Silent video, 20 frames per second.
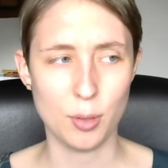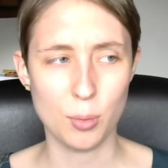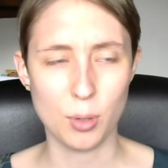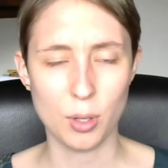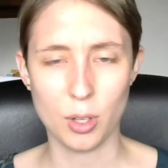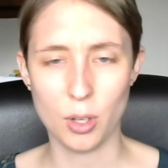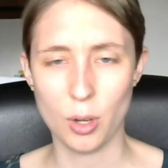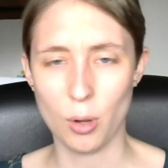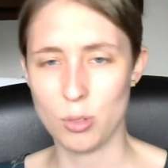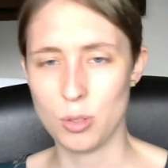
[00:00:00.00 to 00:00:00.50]

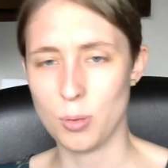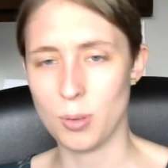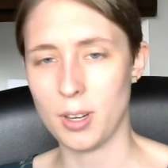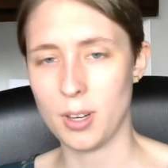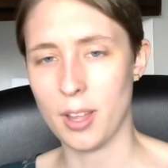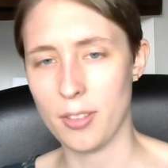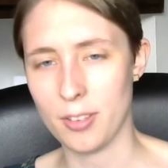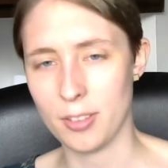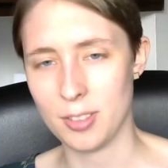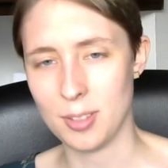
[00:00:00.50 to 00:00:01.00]
could go to
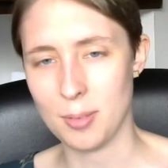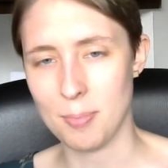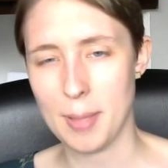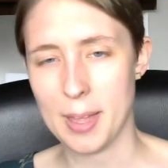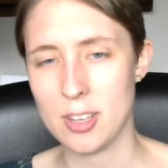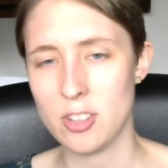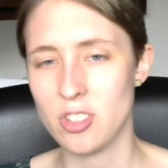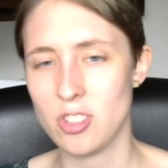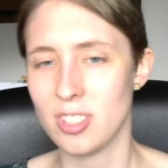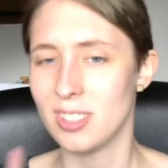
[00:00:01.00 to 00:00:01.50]
another
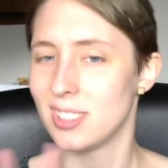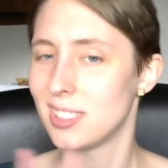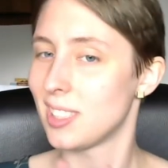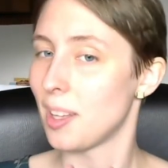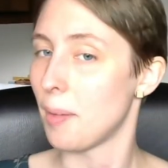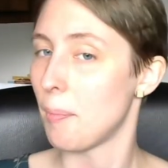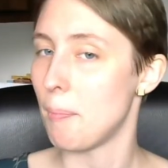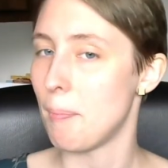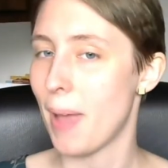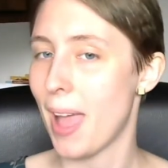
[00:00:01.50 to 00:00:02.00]
dimension,
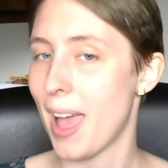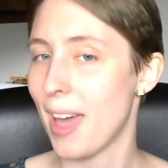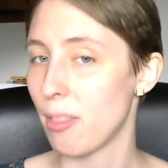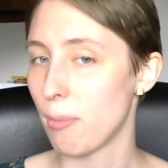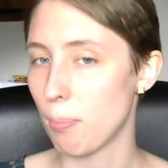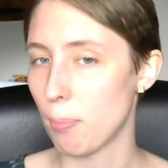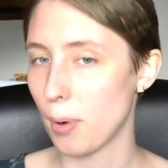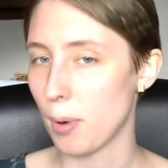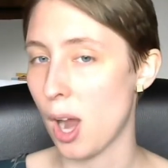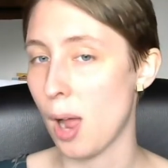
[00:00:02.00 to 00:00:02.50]
some math
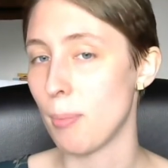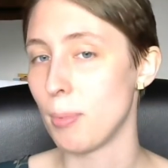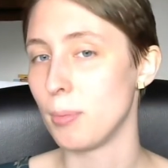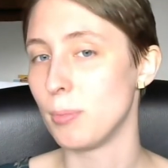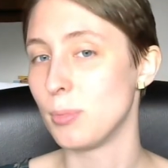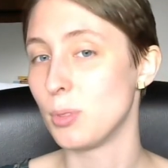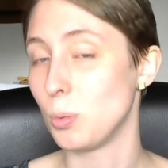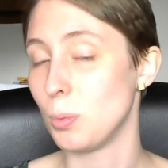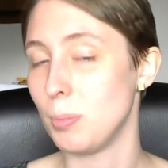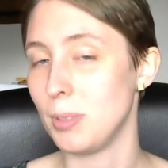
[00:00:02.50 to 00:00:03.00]

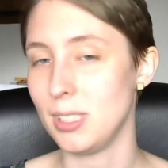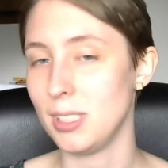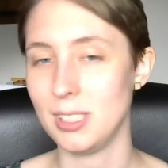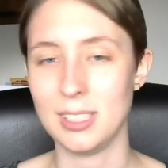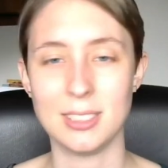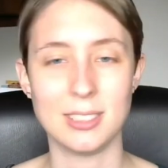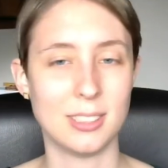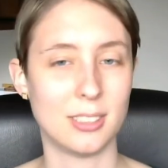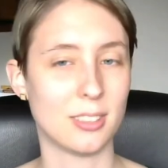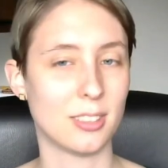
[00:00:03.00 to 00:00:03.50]
problems would be
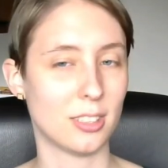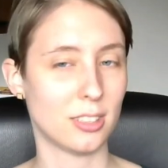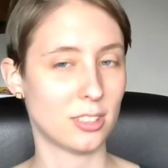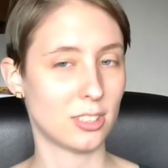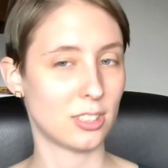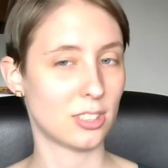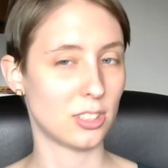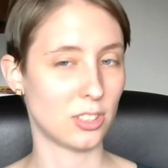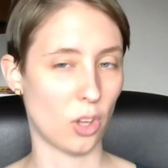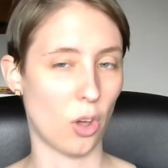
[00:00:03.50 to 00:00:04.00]
easier to
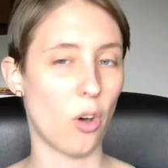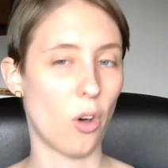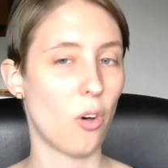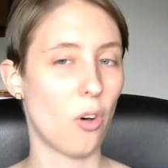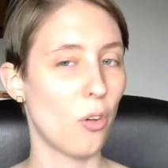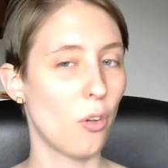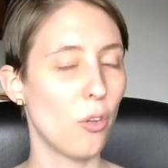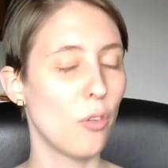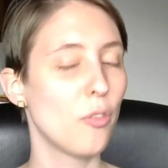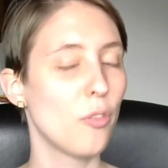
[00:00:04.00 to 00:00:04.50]

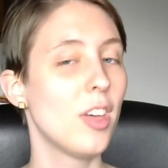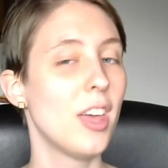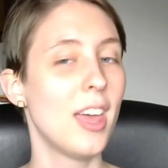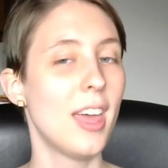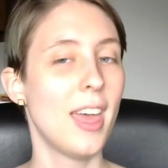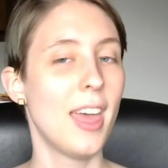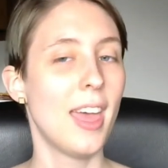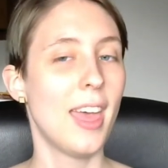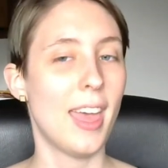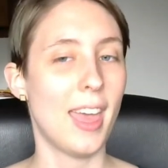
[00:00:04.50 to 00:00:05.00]
solve.
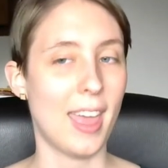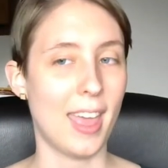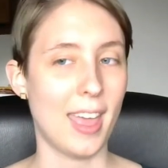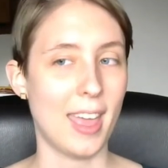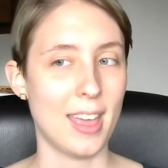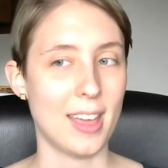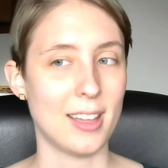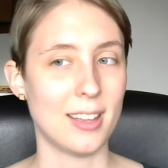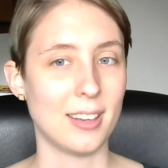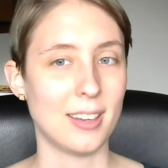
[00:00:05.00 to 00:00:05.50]

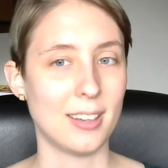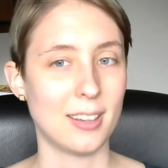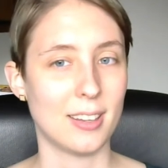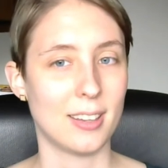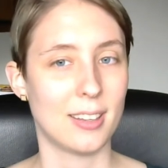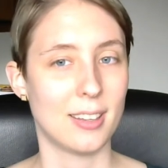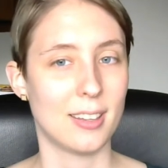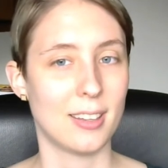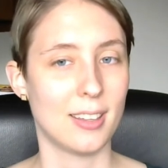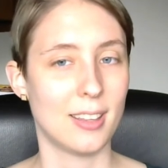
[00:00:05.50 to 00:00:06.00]
And
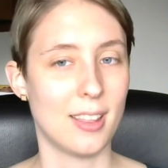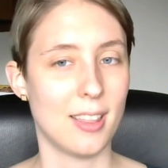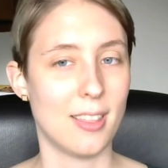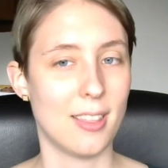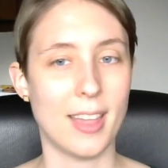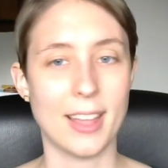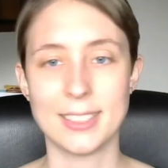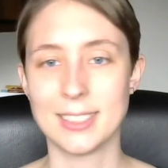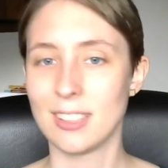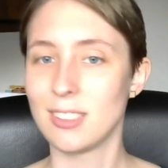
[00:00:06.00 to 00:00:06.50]

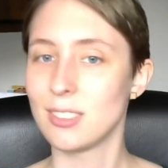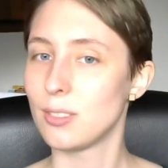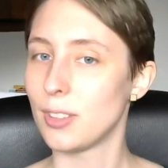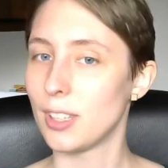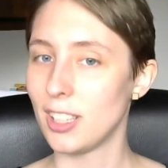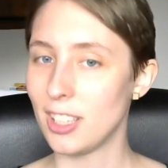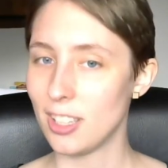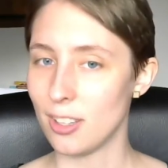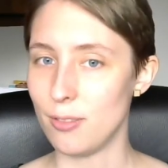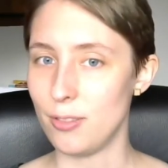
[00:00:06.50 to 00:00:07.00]
that sounds
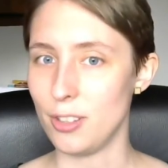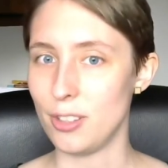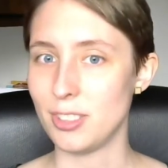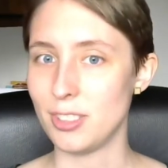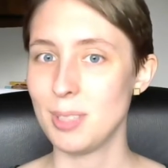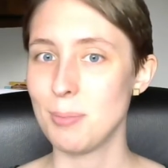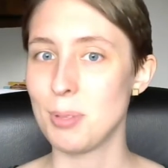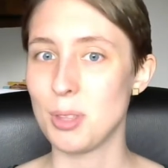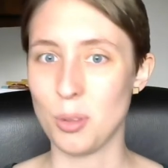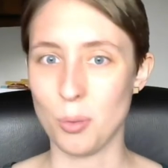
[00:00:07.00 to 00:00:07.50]
very
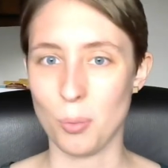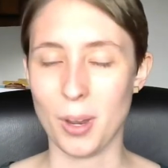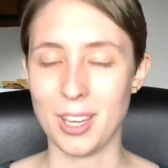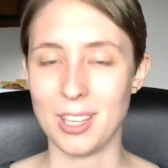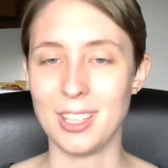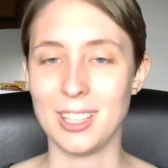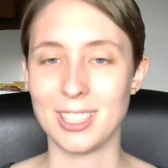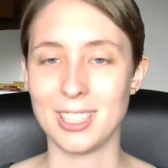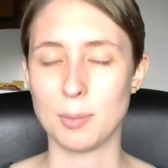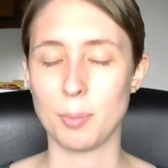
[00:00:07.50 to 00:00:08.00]
confusing, but the way
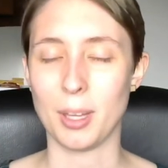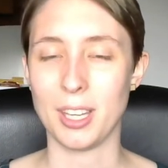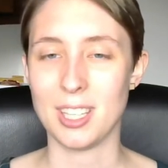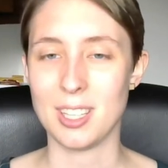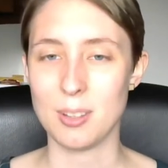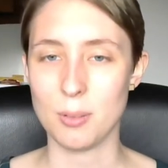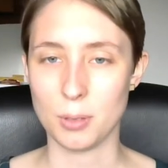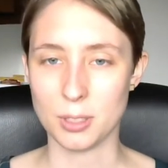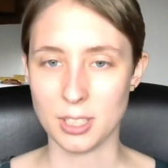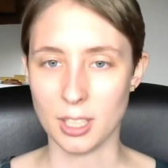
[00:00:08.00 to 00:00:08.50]
he explained
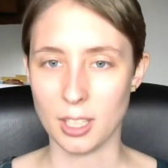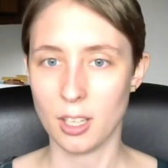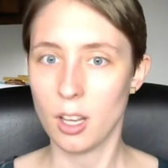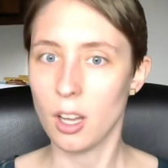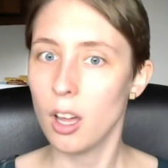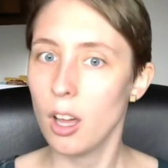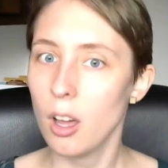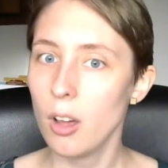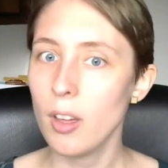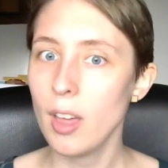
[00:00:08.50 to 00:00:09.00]
it was like,
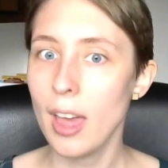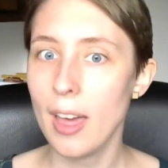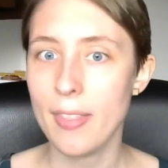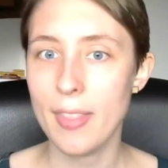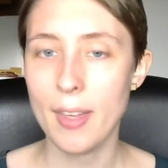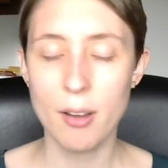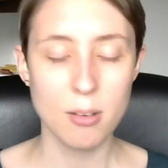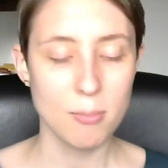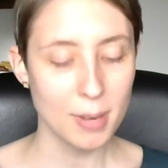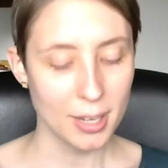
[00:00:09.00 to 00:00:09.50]
oh yeah,
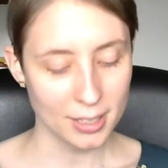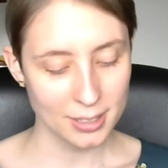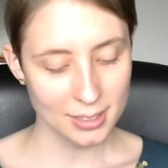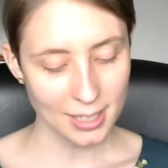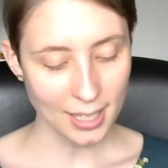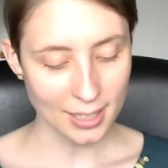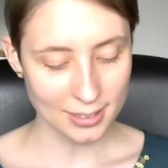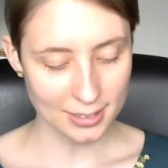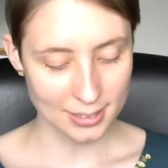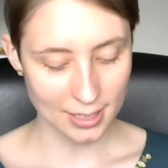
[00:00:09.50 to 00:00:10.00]
that would make
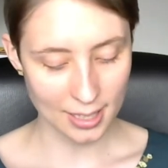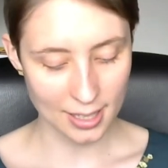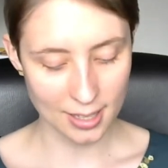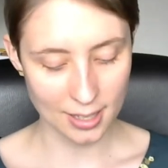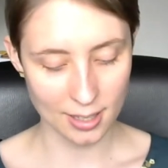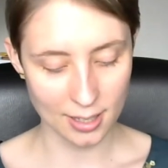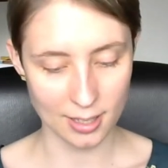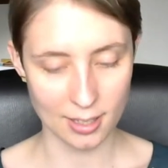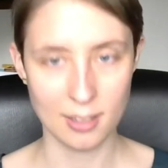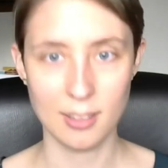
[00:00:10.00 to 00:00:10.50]
sense
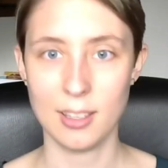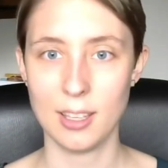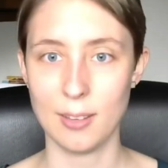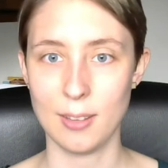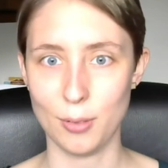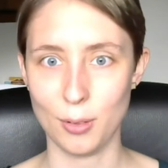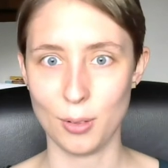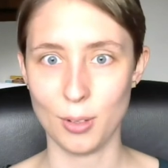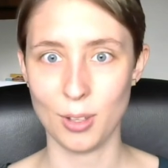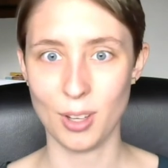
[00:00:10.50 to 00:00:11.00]

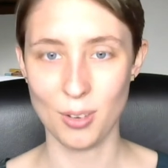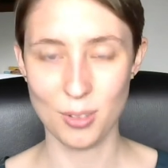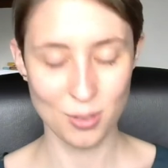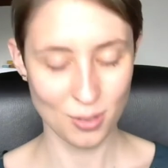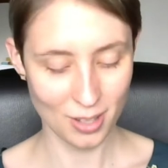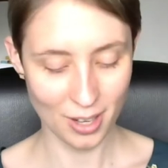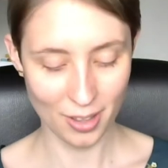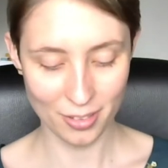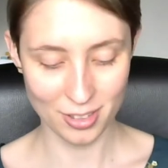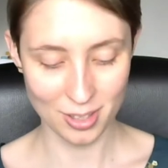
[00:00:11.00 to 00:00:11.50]
if you could go to
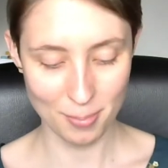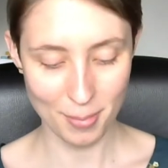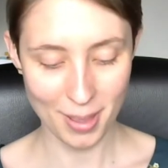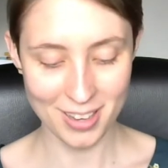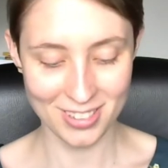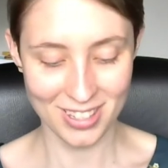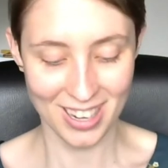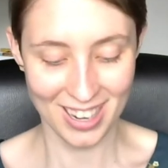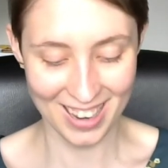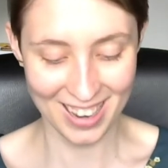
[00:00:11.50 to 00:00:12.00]
another
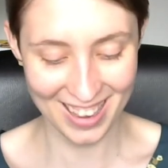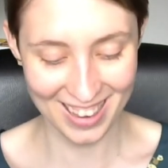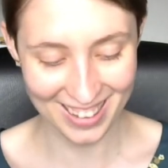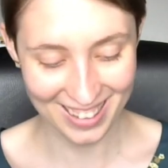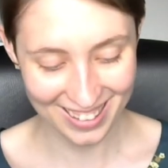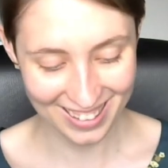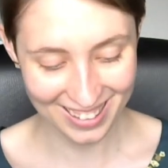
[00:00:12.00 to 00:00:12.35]
dimension.